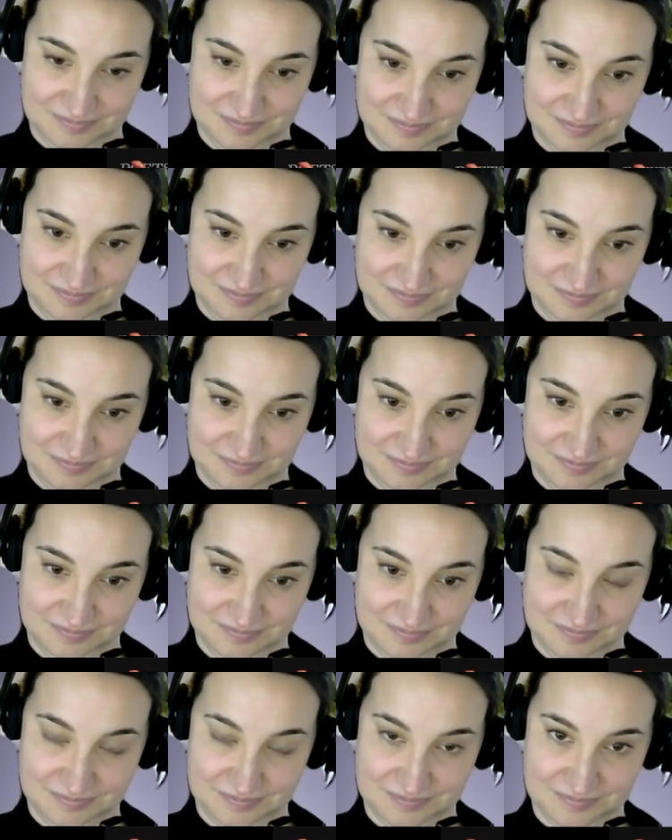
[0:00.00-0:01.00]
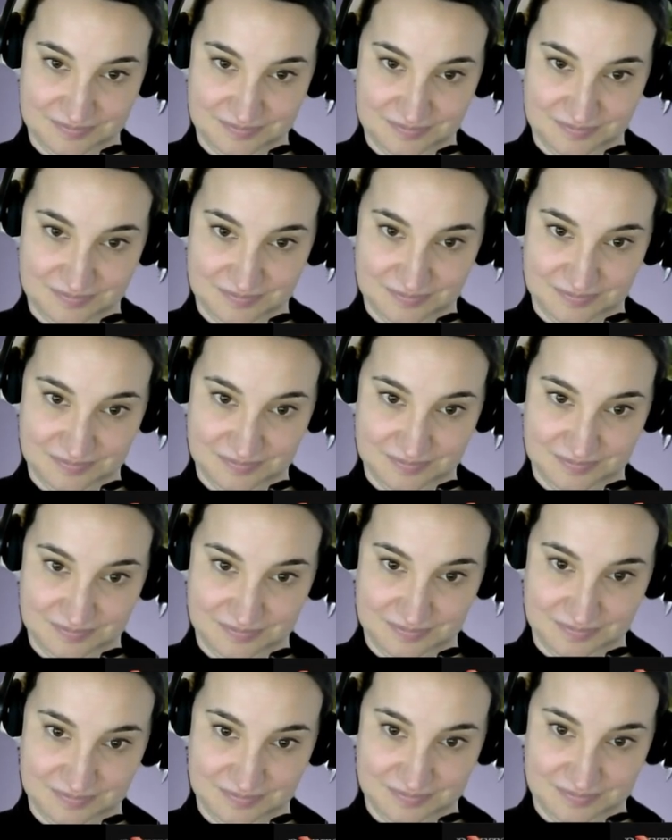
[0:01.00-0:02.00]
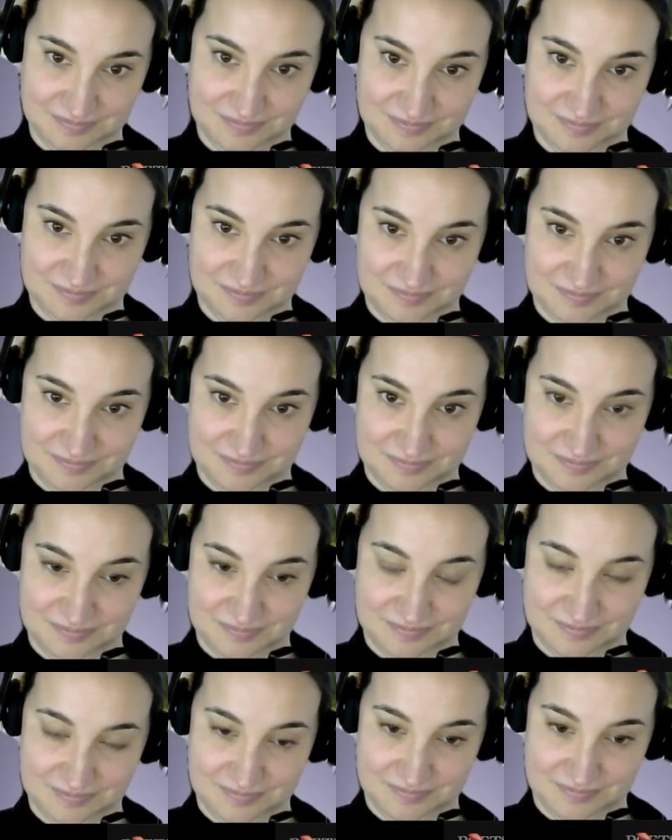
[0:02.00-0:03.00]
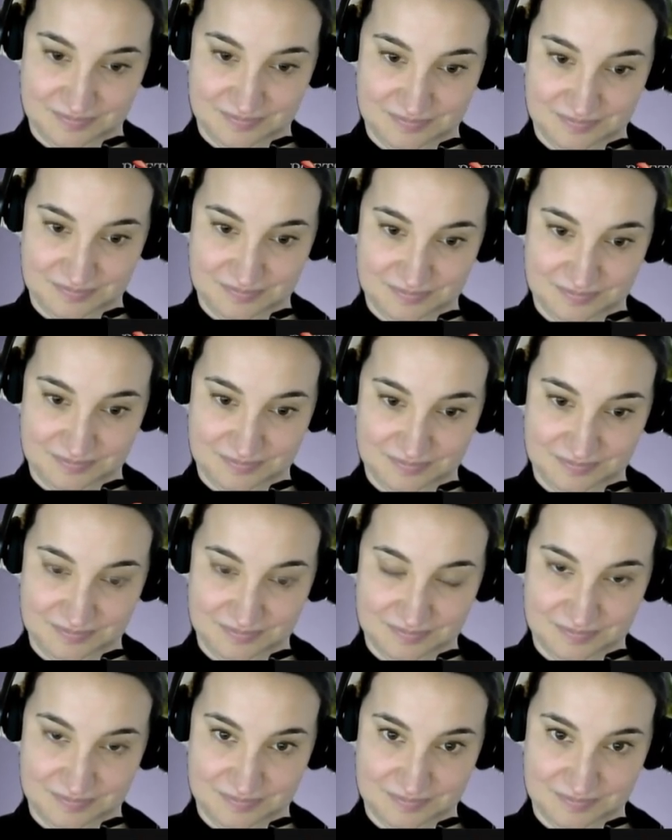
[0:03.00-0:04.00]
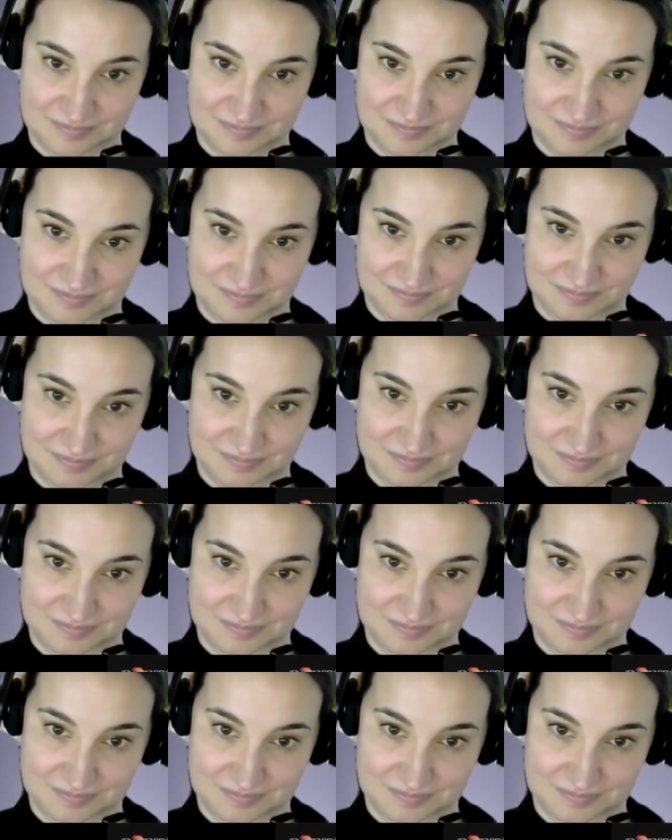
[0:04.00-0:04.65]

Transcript: No words are spoken by the person on screen.